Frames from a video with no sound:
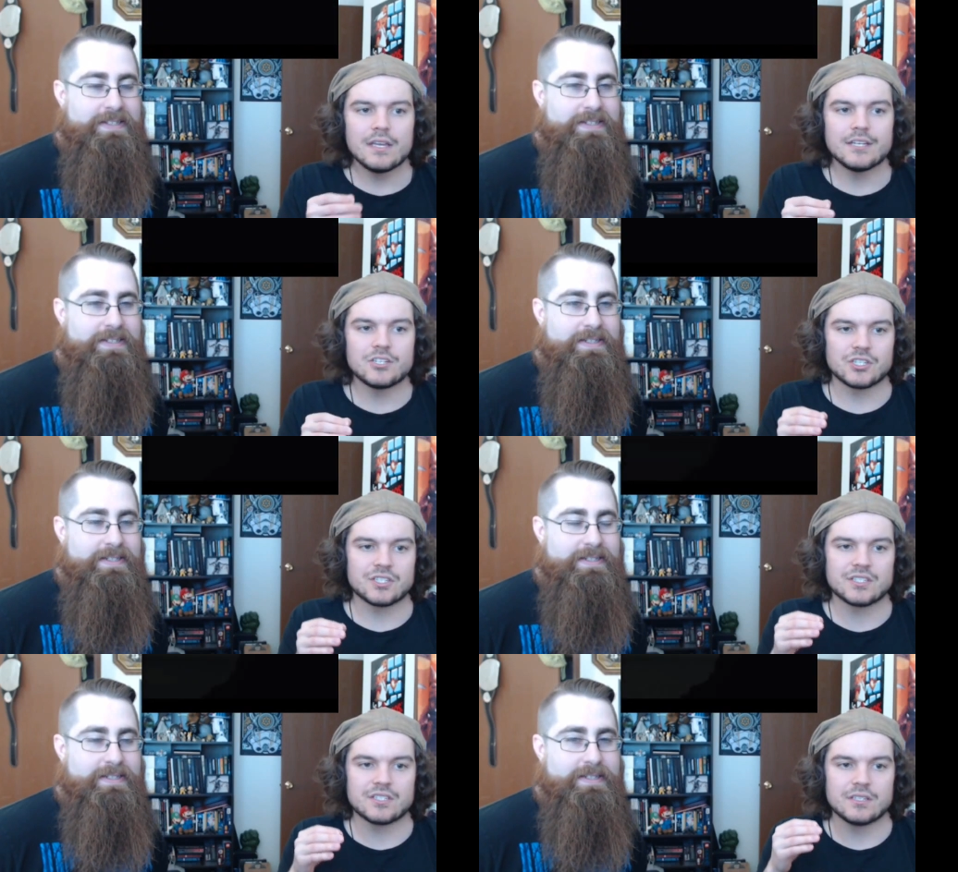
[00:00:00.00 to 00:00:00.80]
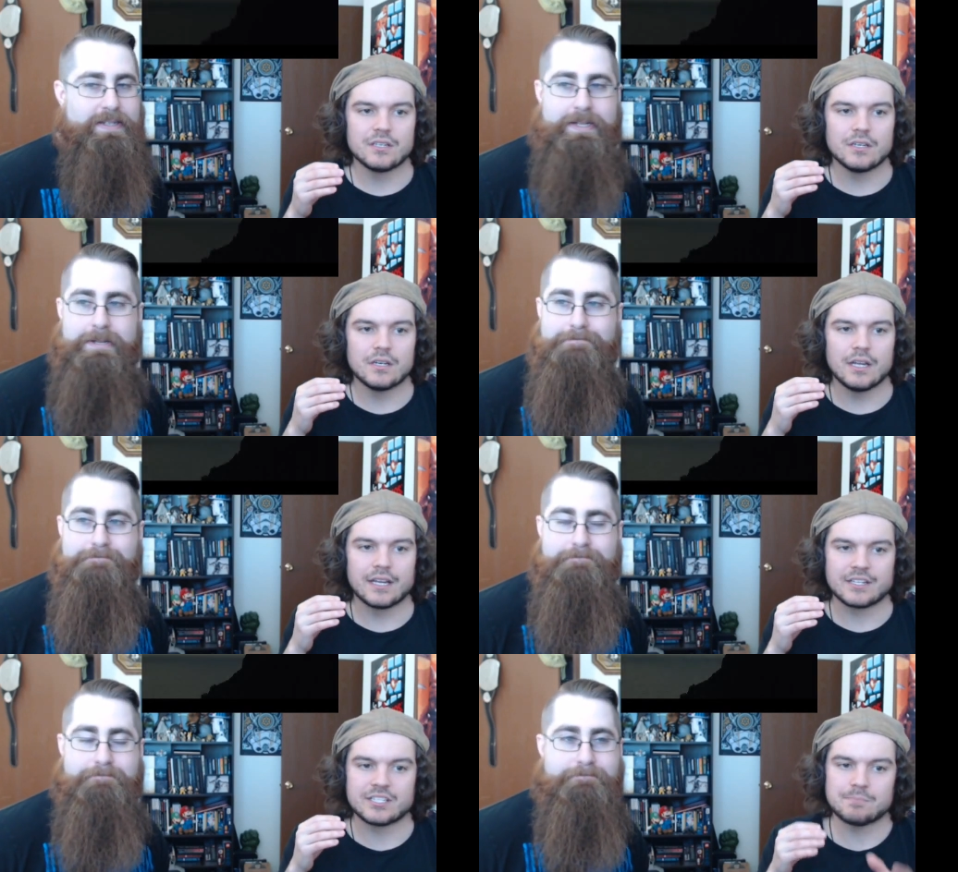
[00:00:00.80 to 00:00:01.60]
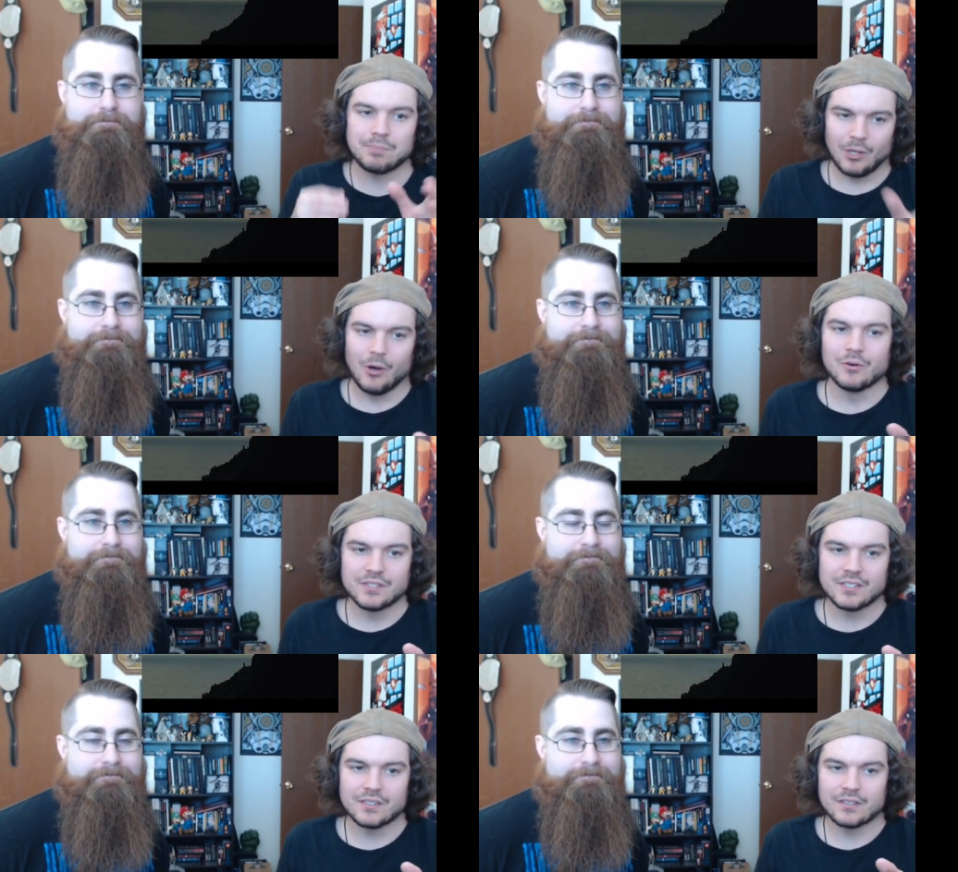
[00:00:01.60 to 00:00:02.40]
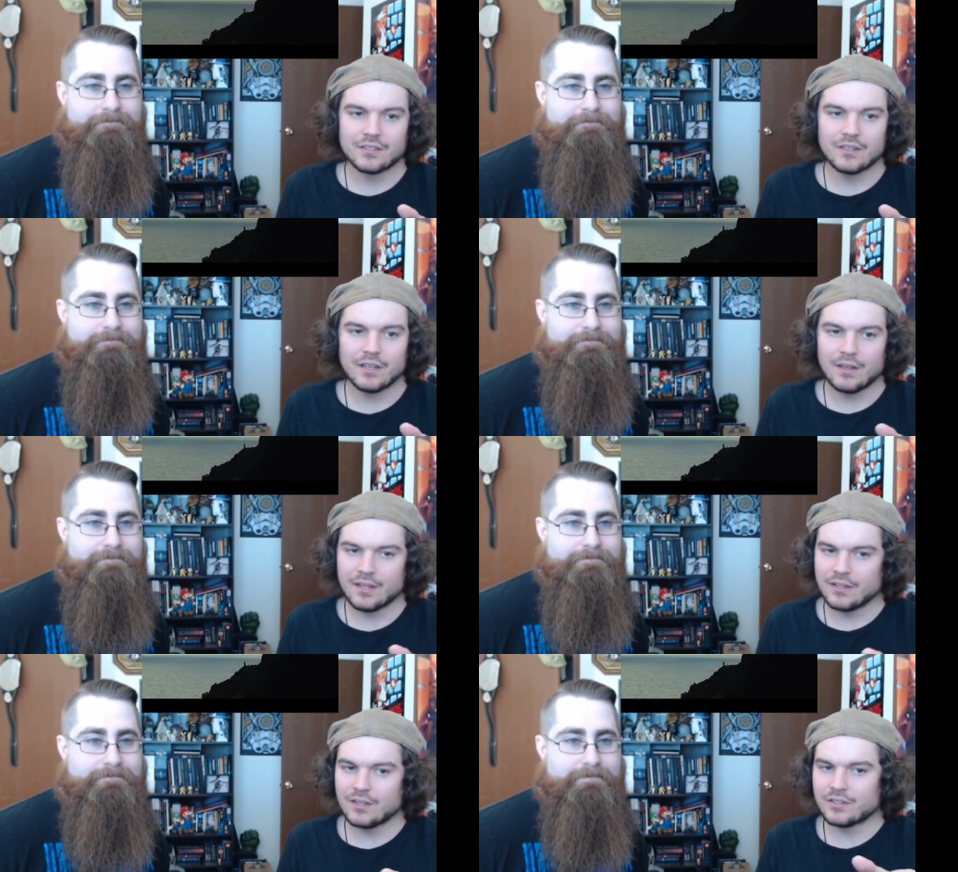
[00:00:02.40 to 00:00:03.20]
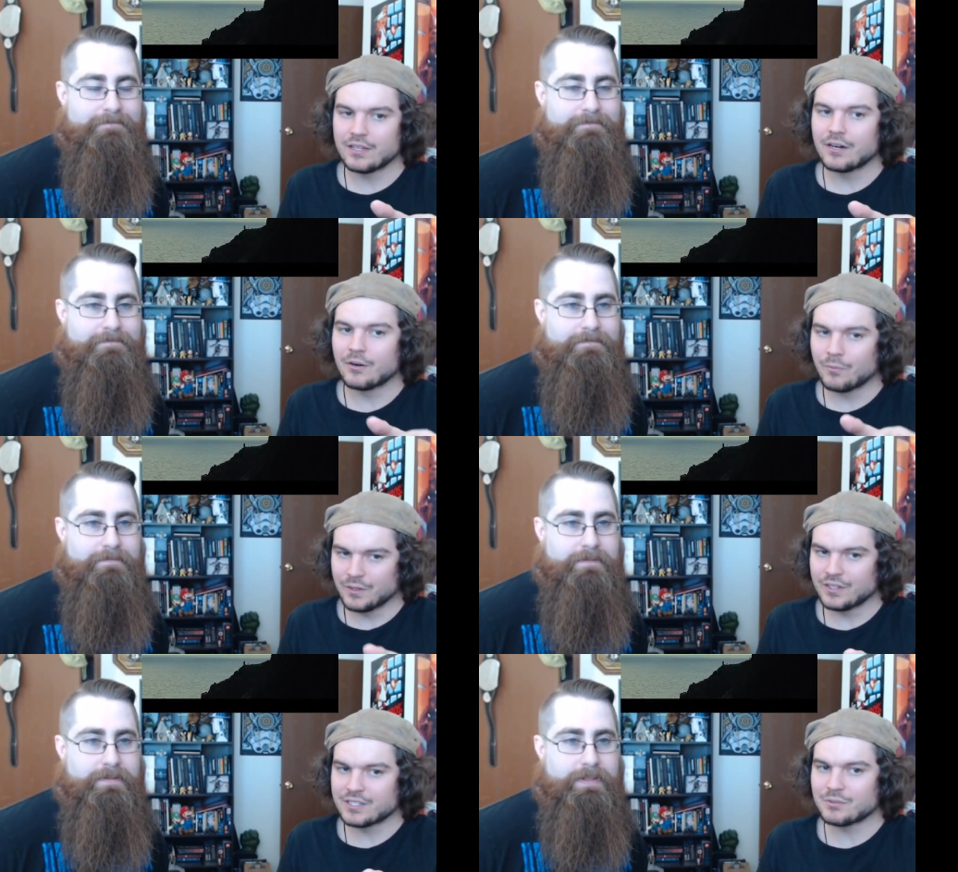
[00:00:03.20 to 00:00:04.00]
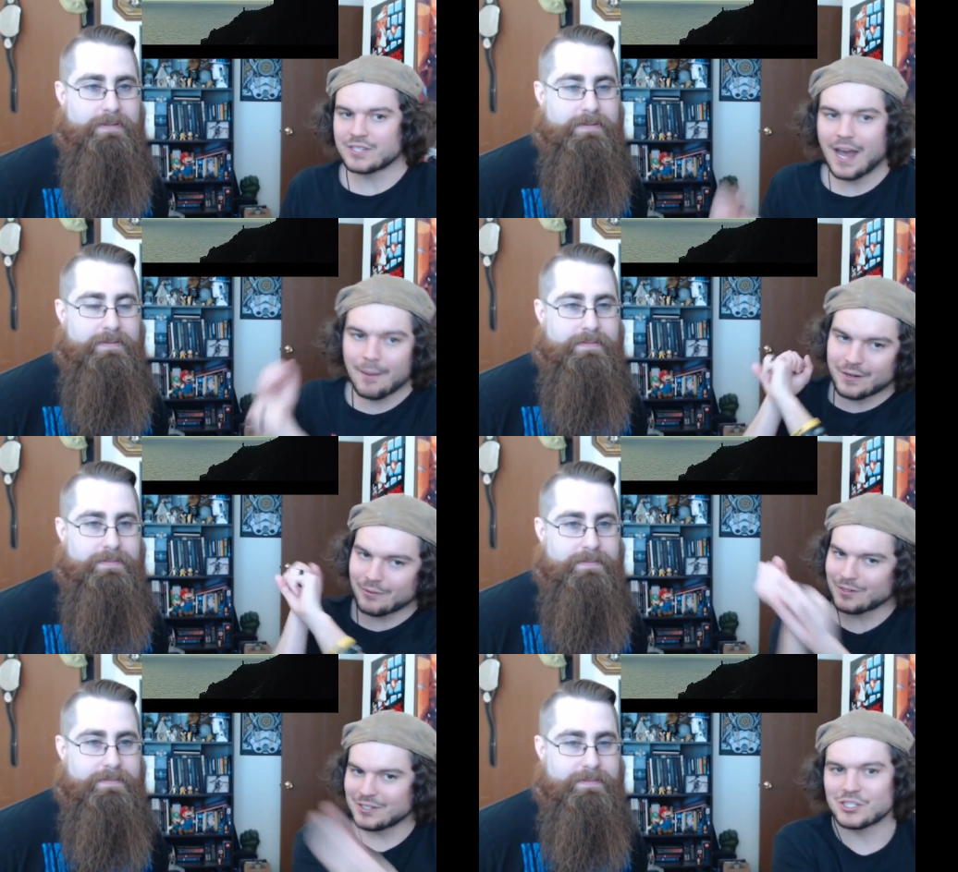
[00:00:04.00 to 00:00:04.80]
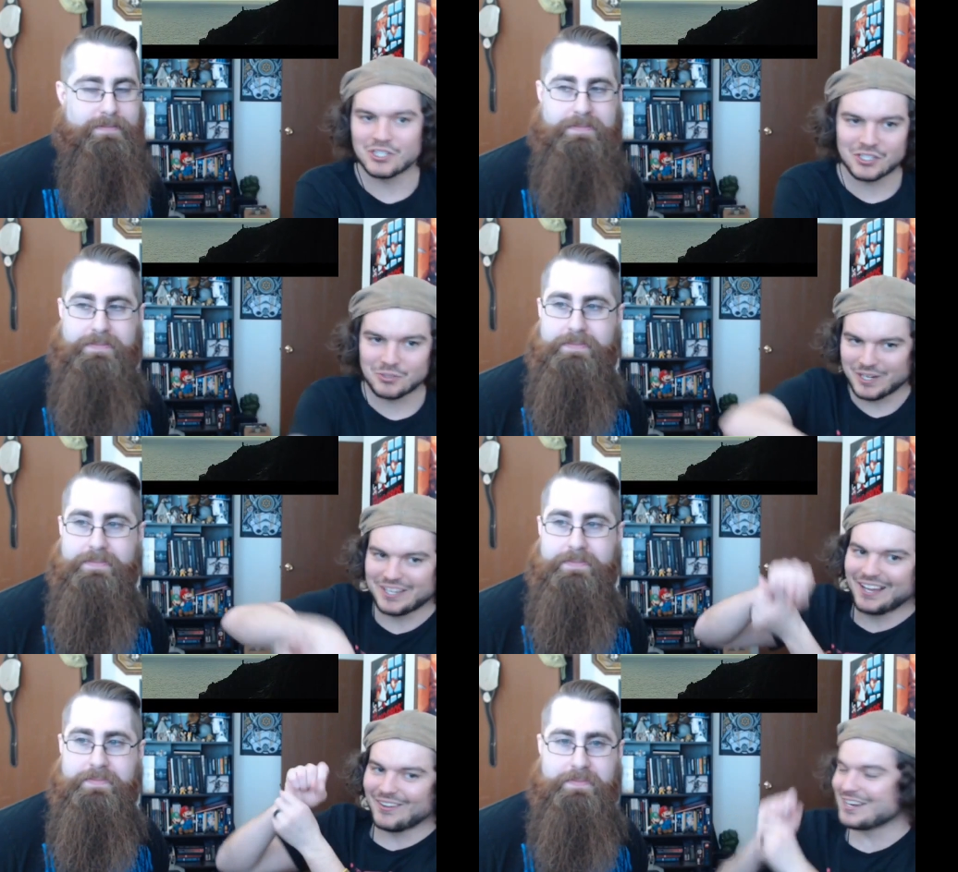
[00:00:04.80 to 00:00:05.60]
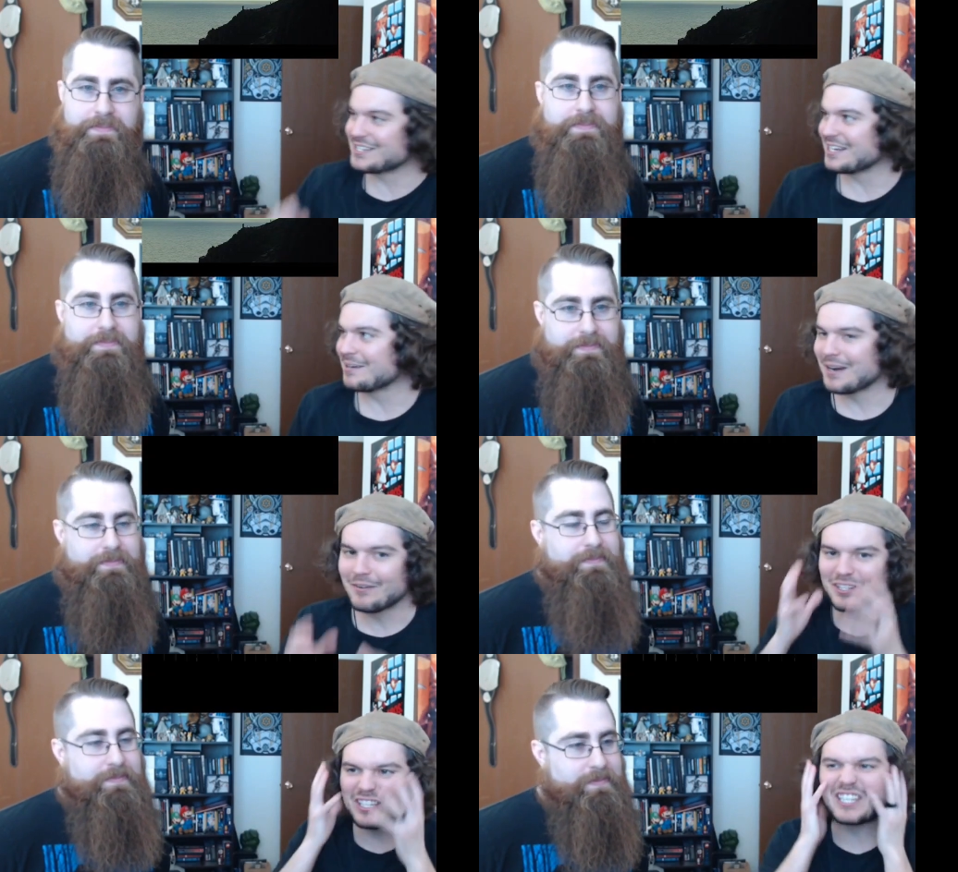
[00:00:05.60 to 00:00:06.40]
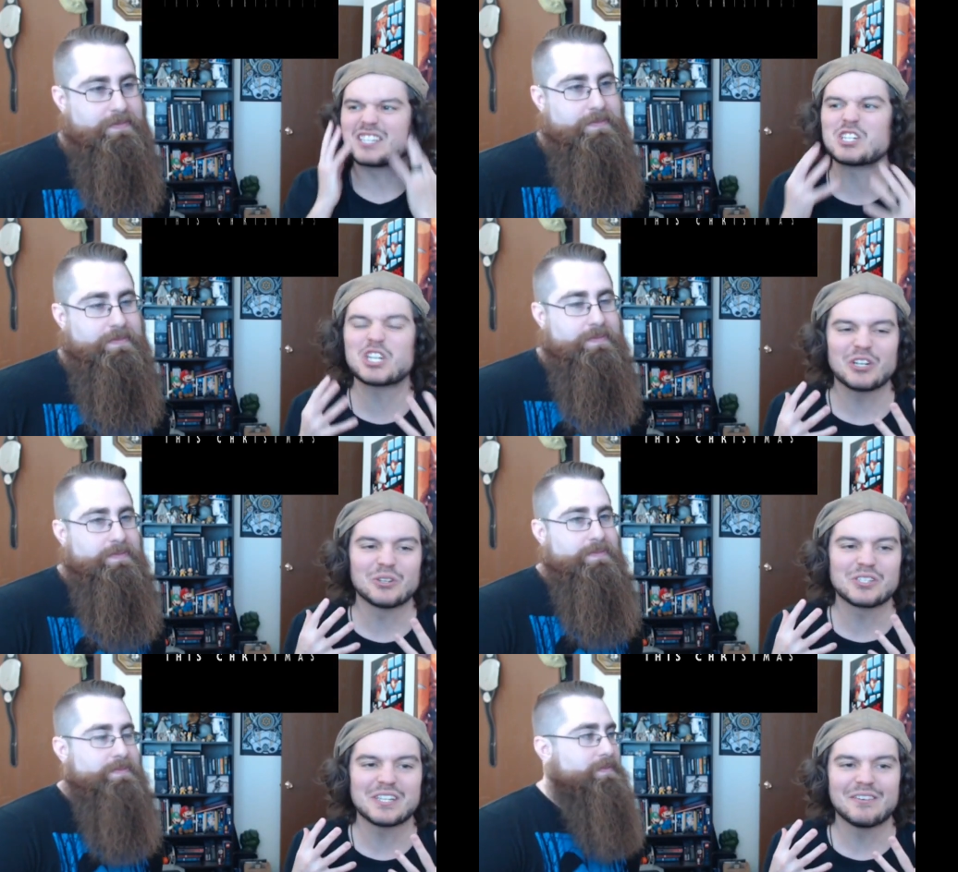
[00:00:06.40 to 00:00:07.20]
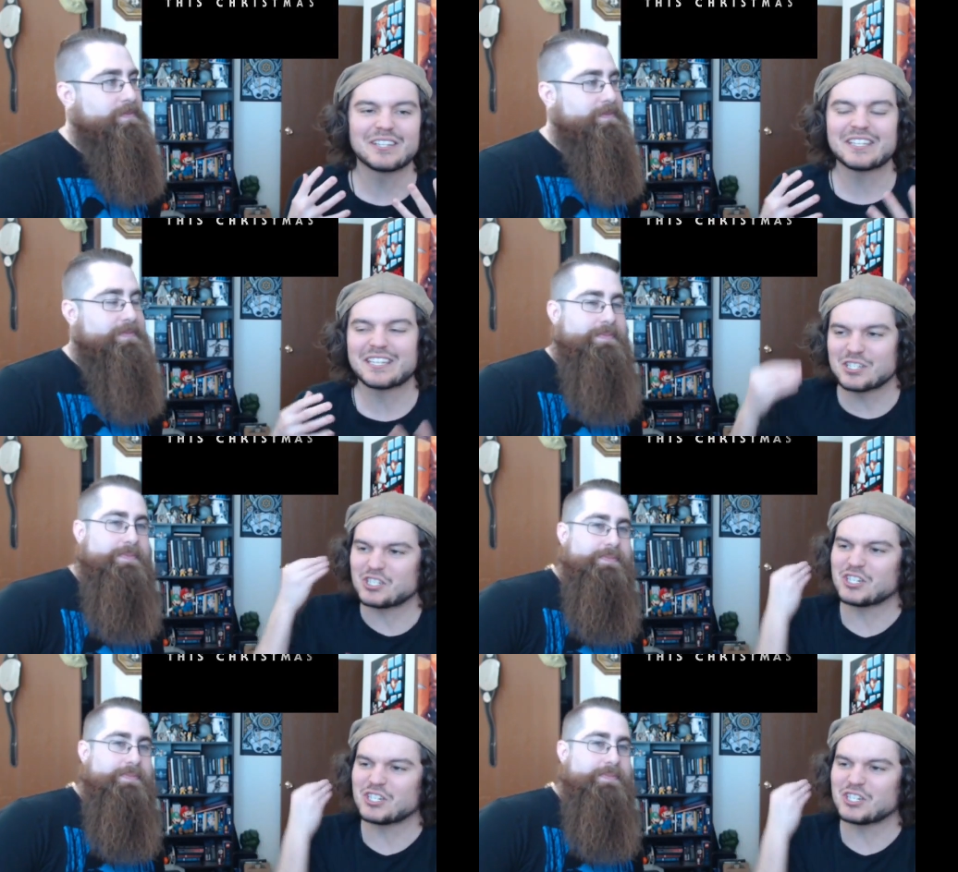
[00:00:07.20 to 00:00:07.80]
Speaker 1: it just explodes in the in the theater when this was happening. When she's swinging that lightsaber and everything, get chills and everything. It just you